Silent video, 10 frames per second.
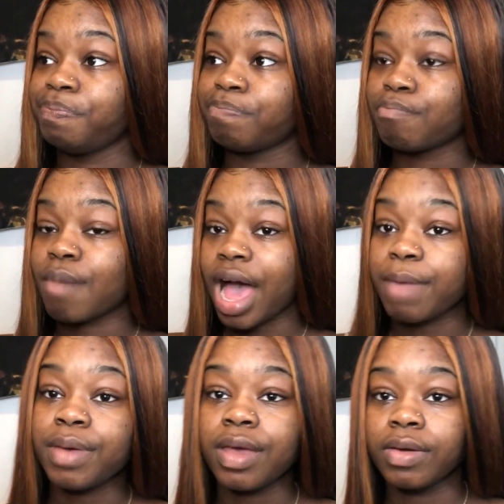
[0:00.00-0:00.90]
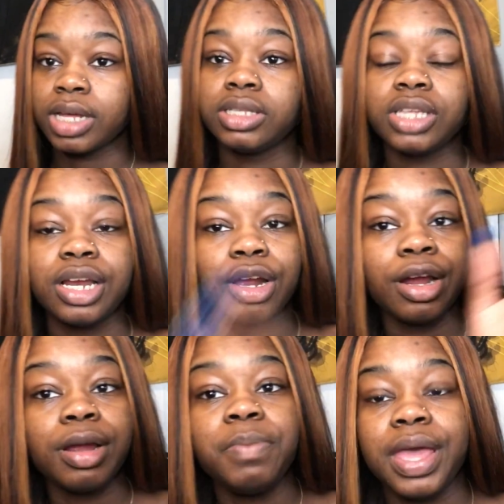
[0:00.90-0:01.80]
my parents and
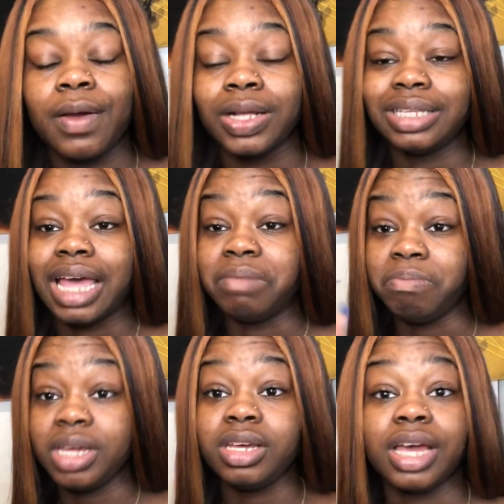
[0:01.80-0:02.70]
her parents and me